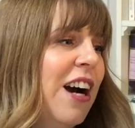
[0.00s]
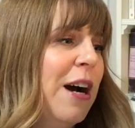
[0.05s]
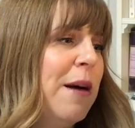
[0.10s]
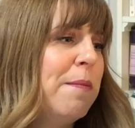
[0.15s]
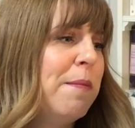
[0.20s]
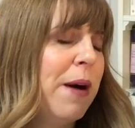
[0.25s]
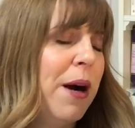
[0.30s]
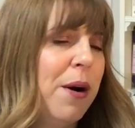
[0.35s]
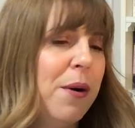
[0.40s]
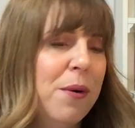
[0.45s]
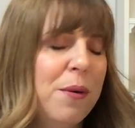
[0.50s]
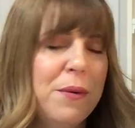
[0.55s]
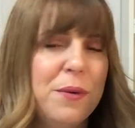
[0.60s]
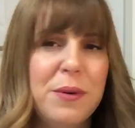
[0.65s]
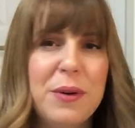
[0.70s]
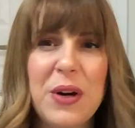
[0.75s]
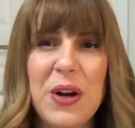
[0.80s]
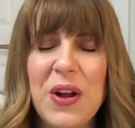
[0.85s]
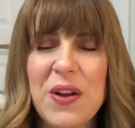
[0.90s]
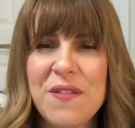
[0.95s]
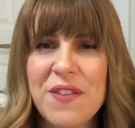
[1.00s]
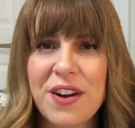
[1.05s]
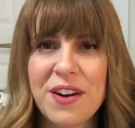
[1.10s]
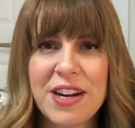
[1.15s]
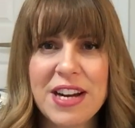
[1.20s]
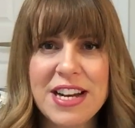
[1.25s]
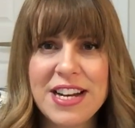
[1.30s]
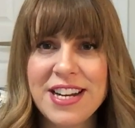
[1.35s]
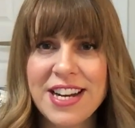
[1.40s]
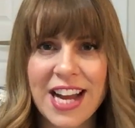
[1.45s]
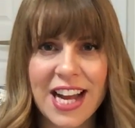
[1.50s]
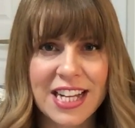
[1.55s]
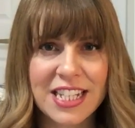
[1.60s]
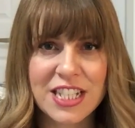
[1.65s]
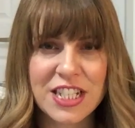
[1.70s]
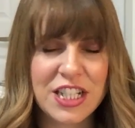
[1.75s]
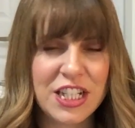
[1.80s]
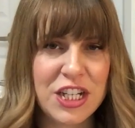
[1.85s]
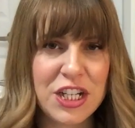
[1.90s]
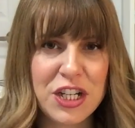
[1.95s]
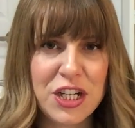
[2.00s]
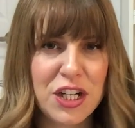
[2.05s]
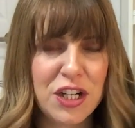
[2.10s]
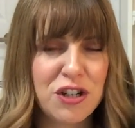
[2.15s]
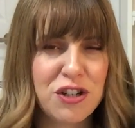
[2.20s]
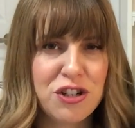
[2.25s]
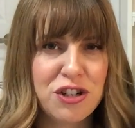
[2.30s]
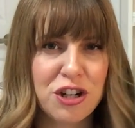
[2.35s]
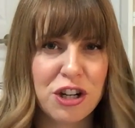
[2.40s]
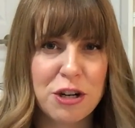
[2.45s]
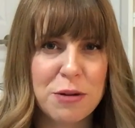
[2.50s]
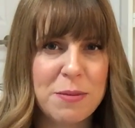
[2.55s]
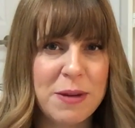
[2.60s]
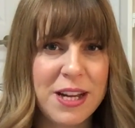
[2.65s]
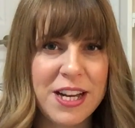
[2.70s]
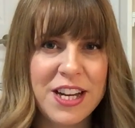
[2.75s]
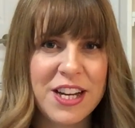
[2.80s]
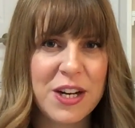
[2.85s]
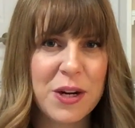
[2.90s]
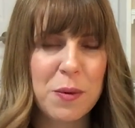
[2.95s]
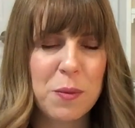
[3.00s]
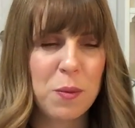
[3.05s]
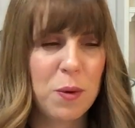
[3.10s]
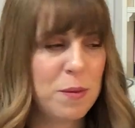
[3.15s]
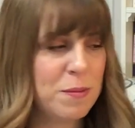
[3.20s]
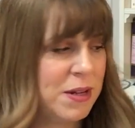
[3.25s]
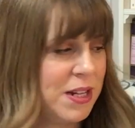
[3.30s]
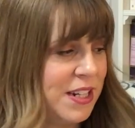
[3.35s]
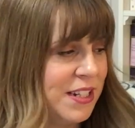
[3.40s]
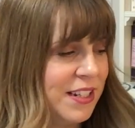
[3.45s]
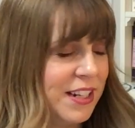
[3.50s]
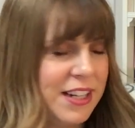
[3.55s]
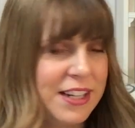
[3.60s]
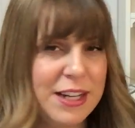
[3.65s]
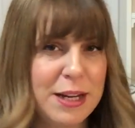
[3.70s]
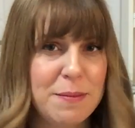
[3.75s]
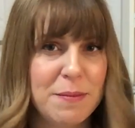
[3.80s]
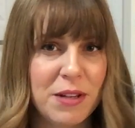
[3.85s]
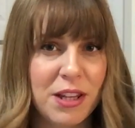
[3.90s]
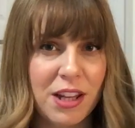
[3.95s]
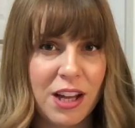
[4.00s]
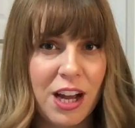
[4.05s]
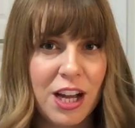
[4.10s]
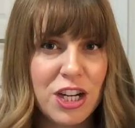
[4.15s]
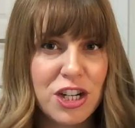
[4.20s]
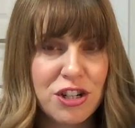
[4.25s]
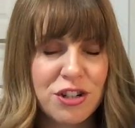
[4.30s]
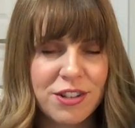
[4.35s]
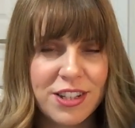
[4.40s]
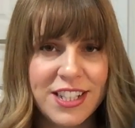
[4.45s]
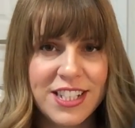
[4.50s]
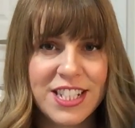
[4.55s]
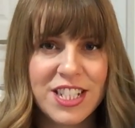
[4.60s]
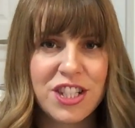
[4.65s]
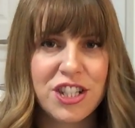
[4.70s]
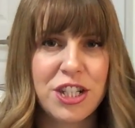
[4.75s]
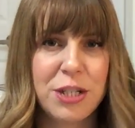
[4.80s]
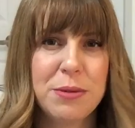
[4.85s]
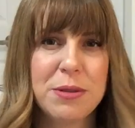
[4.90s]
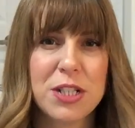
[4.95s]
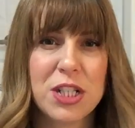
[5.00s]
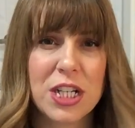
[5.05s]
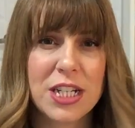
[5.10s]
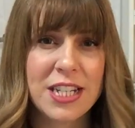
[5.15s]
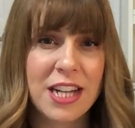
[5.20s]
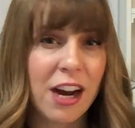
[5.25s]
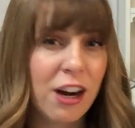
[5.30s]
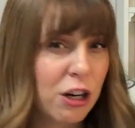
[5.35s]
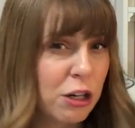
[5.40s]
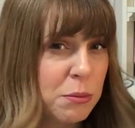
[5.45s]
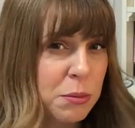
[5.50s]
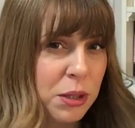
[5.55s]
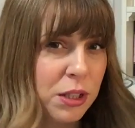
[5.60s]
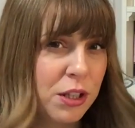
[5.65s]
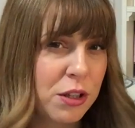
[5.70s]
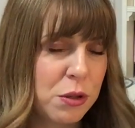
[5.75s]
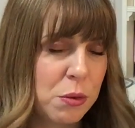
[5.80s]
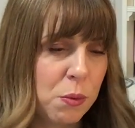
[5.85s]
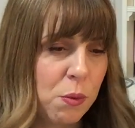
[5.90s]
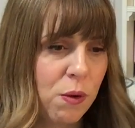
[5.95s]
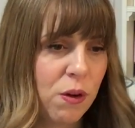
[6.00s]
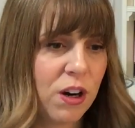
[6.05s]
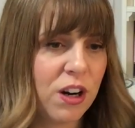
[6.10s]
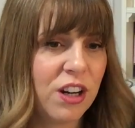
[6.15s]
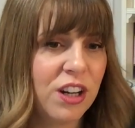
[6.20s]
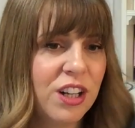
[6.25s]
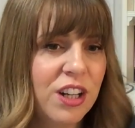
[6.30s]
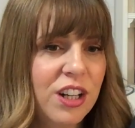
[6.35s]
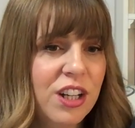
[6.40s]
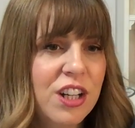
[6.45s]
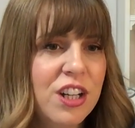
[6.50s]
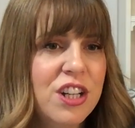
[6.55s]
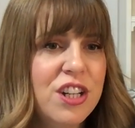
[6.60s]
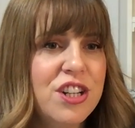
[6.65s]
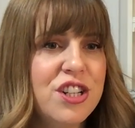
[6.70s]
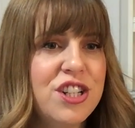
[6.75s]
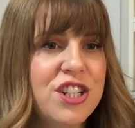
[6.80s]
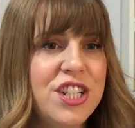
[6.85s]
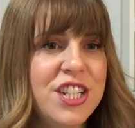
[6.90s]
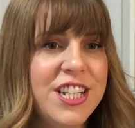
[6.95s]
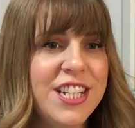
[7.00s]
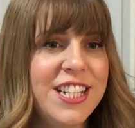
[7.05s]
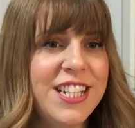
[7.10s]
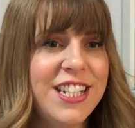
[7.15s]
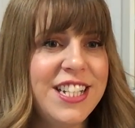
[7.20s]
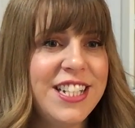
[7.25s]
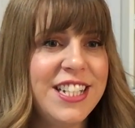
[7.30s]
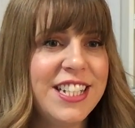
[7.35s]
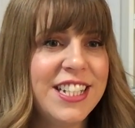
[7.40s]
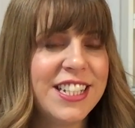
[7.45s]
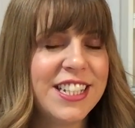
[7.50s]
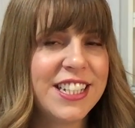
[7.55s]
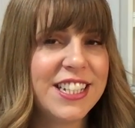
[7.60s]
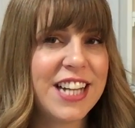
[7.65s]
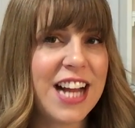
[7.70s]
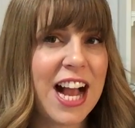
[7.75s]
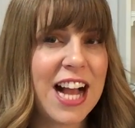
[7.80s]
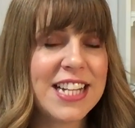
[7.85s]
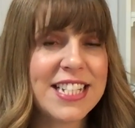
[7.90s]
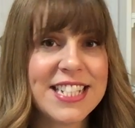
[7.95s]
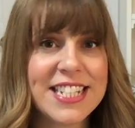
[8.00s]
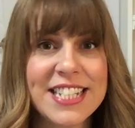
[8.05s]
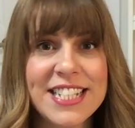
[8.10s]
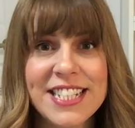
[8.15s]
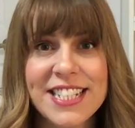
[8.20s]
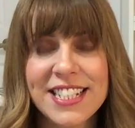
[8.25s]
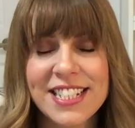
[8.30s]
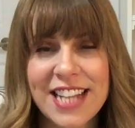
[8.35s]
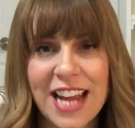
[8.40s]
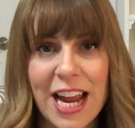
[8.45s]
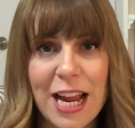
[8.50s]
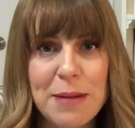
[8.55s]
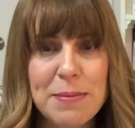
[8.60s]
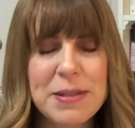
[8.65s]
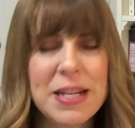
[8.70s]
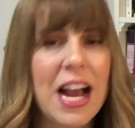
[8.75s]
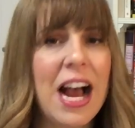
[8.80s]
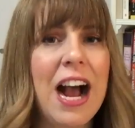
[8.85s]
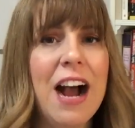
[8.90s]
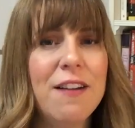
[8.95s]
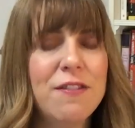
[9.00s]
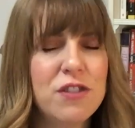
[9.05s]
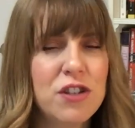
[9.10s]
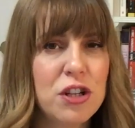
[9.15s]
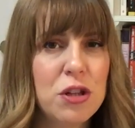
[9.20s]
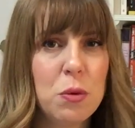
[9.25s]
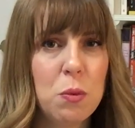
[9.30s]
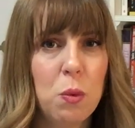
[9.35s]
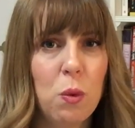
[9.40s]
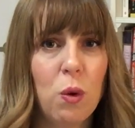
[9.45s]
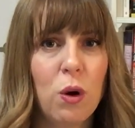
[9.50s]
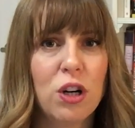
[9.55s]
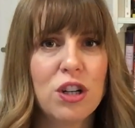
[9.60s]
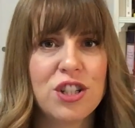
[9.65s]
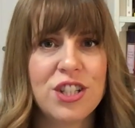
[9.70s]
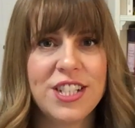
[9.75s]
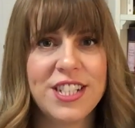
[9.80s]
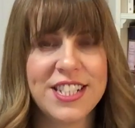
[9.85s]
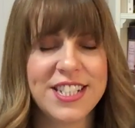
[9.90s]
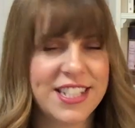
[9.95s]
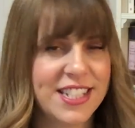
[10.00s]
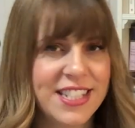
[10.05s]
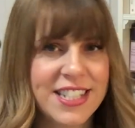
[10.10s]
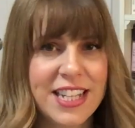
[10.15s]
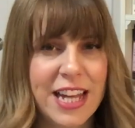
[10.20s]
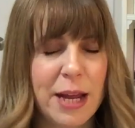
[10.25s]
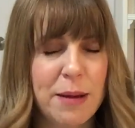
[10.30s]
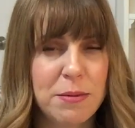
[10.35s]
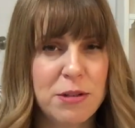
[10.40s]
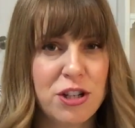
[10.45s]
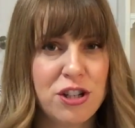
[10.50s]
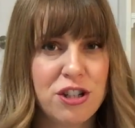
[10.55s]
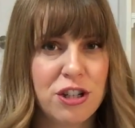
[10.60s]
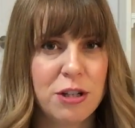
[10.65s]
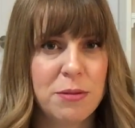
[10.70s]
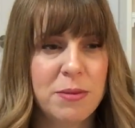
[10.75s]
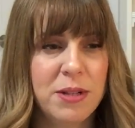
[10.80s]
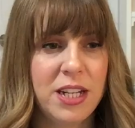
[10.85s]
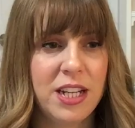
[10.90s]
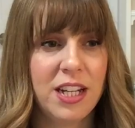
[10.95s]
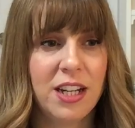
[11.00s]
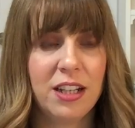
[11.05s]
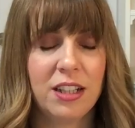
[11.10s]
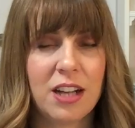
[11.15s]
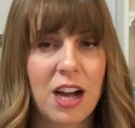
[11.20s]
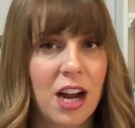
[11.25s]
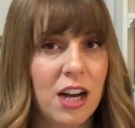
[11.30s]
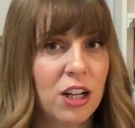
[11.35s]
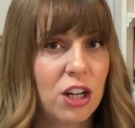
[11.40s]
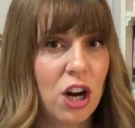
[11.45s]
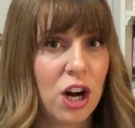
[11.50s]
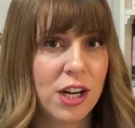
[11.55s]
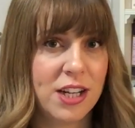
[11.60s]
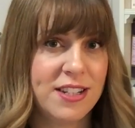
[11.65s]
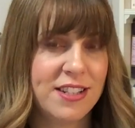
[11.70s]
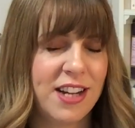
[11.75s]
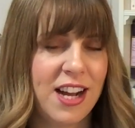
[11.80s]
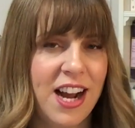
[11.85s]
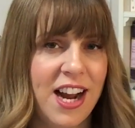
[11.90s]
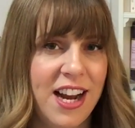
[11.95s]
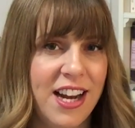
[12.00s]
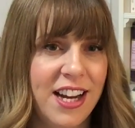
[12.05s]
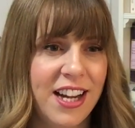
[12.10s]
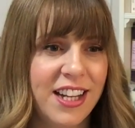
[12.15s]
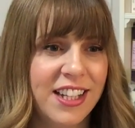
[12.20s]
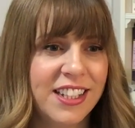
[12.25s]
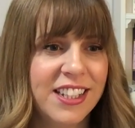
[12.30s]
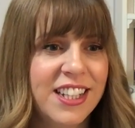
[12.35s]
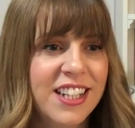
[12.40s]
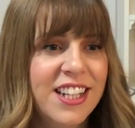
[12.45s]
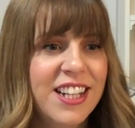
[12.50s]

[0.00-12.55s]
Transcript: about a very nasty German woman named the Huntress. She was terrible in the war. She has escaped after the war. She's escaped to Germany and kind of gone into hiding.